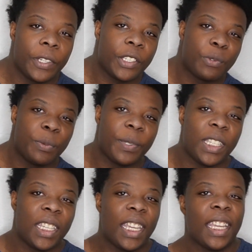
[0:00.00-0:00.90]
which will
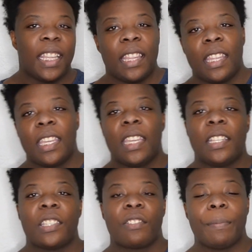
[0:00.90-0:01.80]
be in the
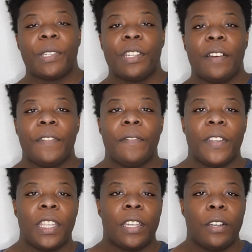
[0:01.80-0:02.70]
description of the
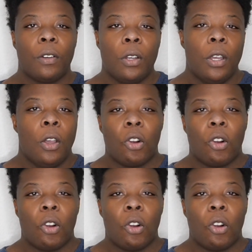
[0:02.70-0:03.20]
video,